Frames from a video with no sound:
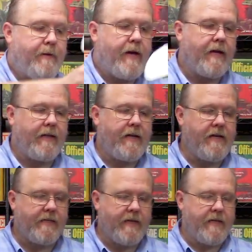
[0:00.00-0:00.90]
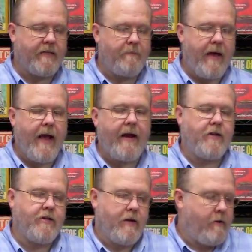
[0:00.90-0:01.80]
but not least is the
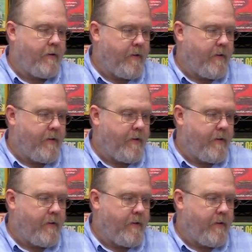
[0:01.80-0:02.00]
packaging.